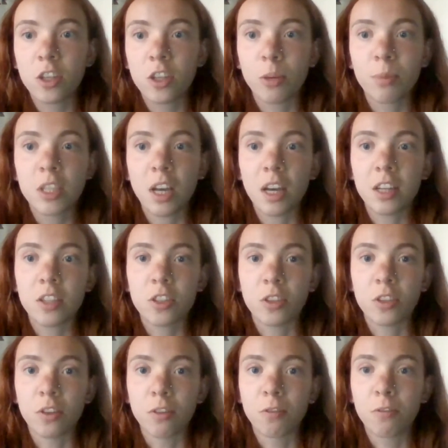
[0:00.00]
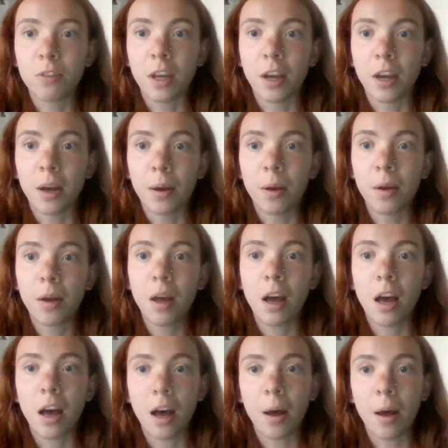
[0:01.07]
So besides sort of the
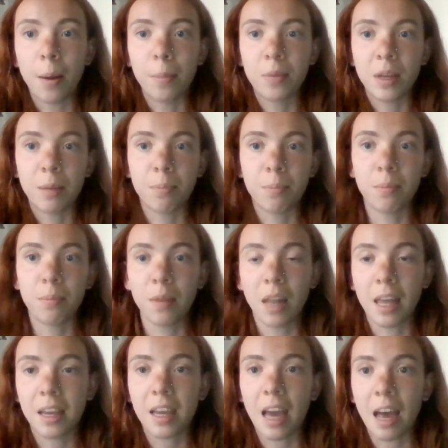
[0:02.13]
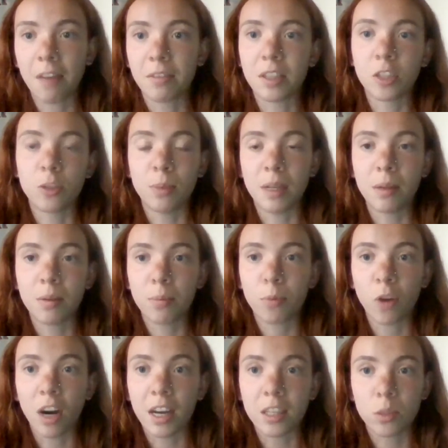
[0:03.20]
um, it, like having to be
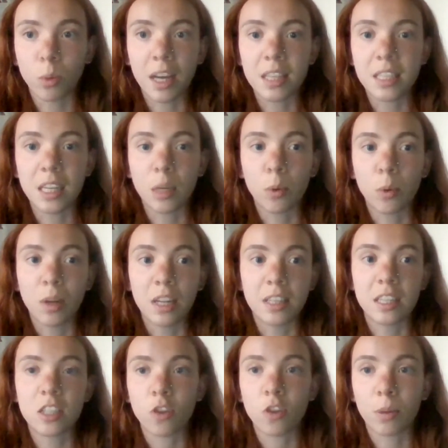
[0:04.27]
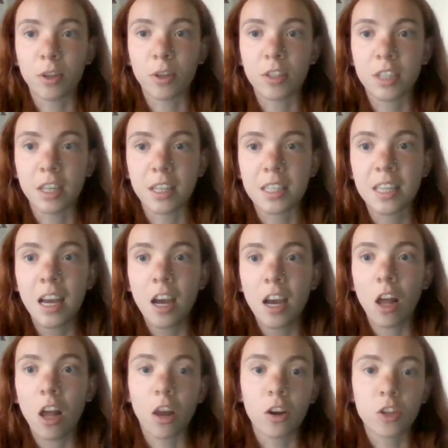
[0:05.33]
price wise equally distributed,
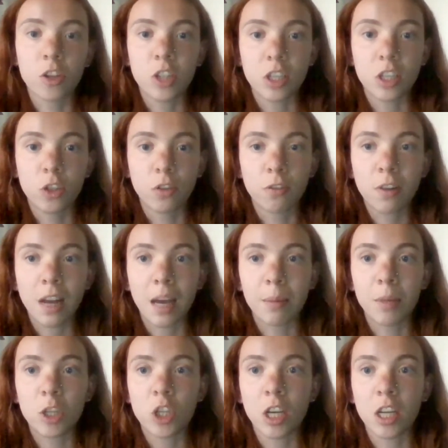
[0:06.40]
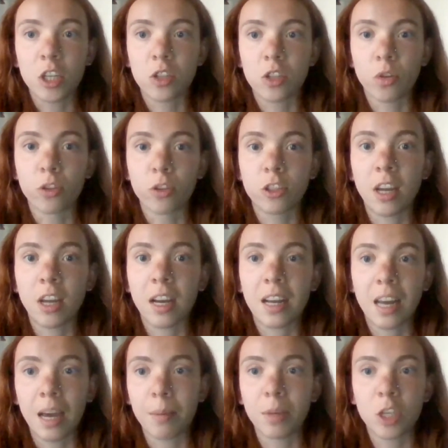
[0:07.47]
a large issue of climate change is also that
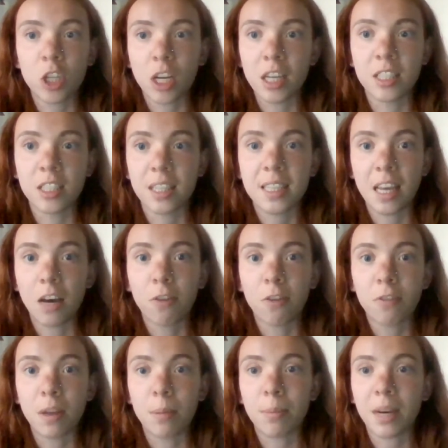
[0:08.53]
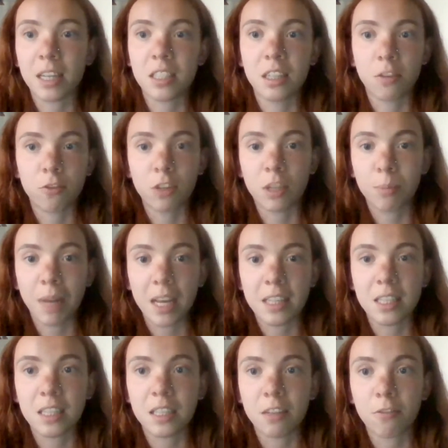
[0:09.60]
climate change itself impacts different
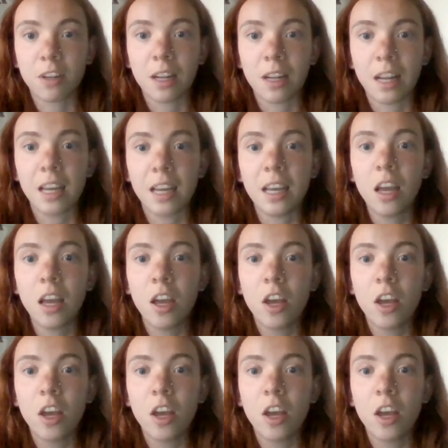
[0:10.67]
places differently.